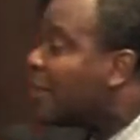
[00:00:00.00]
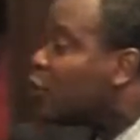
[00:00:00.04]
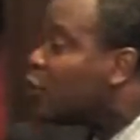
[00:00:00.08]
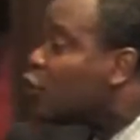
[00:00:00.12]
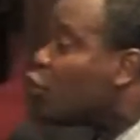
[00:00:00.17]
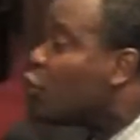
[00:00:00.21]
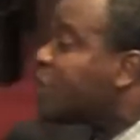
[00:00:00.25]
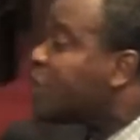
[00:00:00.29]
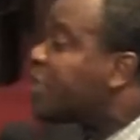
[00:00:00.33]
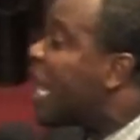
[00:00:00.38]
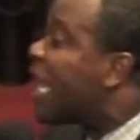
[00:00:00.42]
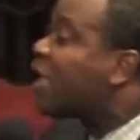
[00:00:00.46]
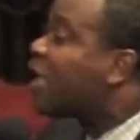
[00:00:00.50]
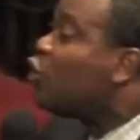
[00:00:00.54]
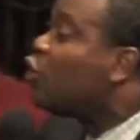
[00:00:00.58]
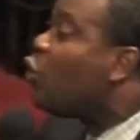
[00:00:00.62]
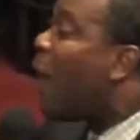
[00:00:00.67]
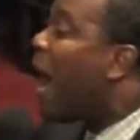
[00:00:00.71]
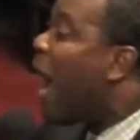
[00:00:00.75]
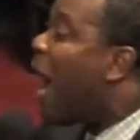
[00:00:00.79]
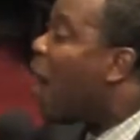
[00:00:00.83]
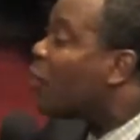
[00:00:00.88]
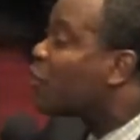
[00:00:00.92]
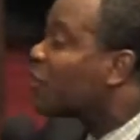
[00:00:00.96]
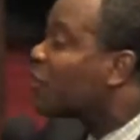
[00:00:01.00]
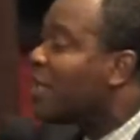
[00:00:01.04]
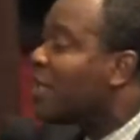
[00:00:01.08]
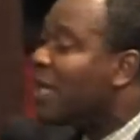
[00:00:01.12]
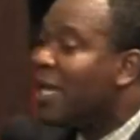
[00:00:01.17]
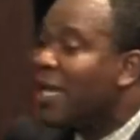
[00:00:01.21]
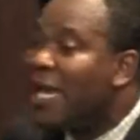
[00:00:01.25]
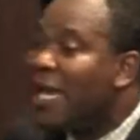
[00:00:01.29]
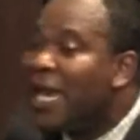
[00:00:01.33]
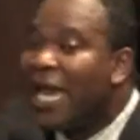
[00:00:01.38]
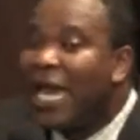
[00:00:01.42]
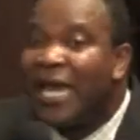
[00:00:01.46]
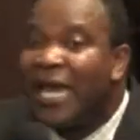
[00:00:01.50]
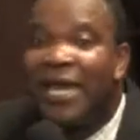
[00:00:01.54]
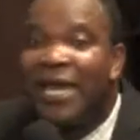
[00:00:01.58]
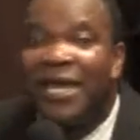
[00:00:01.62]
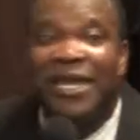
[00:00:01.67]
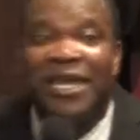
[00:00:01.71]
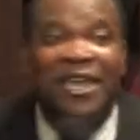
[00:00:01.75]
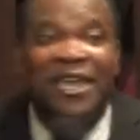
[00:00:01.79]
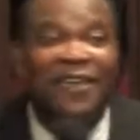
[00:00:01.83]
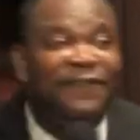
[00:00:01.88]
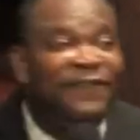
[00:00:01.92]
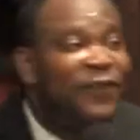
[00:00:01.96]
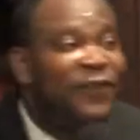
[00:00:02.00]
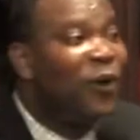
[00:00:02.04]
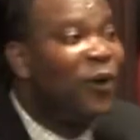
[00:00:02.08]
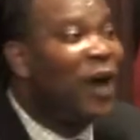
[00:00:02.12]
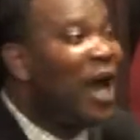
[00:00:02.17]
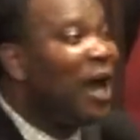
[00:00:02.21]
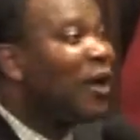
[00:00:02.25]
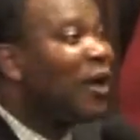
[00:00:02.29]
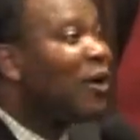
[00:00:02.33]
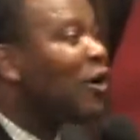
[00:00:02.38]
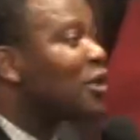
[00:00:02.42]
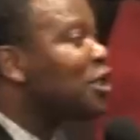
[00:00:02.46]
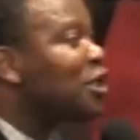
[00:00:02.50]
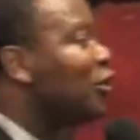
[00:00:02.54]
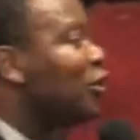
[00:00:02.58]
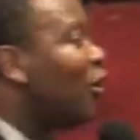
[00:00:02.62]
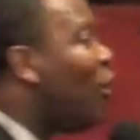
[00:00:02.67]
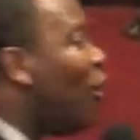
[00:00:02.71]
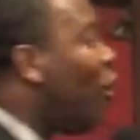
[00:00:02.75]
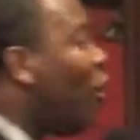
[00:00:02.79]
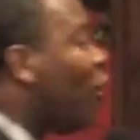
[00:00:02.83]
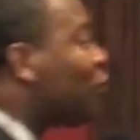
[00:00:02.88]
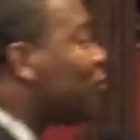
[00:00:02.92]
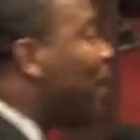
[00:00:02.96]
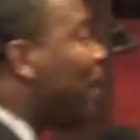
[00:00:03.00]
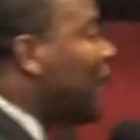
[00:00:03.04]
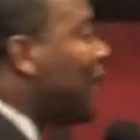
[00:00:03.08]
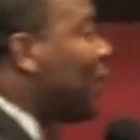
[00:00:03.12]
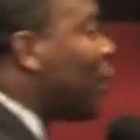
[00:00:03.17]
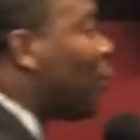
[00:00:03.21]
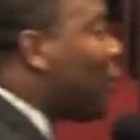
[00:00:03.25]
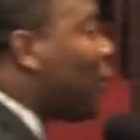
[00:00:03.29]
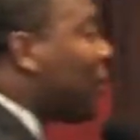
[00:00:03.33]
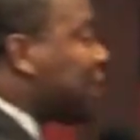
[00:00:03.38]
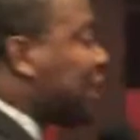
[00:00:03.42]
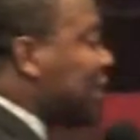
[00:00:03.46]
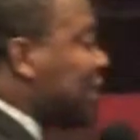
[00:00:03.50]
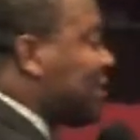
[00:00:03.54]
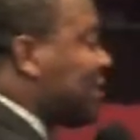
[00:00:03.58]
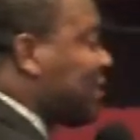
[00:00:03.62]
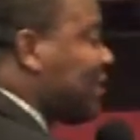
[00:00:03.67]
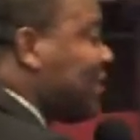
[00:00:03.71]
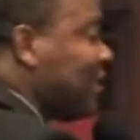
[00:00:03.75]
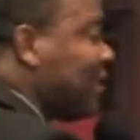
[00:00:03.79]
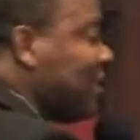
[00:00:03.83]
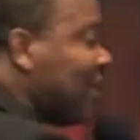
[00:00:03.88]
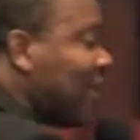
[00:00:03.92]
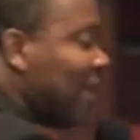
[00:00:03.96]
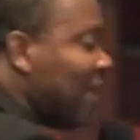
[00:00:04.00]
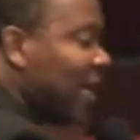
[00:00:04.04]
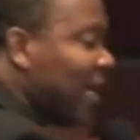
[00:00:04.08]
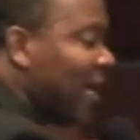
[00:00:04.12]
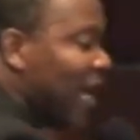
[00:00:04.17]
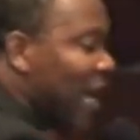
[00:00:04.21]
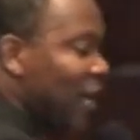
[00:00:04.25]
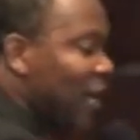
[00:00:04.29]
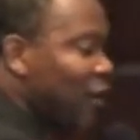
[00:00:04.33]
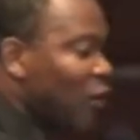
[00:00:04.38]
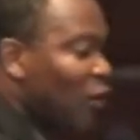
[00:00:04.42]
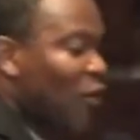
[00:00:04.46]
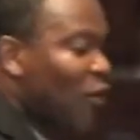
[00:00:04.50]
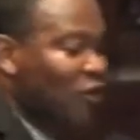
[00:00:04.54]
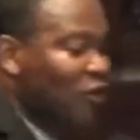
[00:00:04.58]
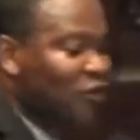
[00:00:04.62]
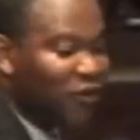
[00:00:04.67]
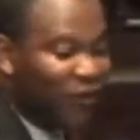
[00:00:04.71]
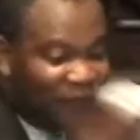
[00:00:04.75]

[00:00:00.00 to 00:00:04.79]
to take you out. If you are gotten hold by the witches and you go to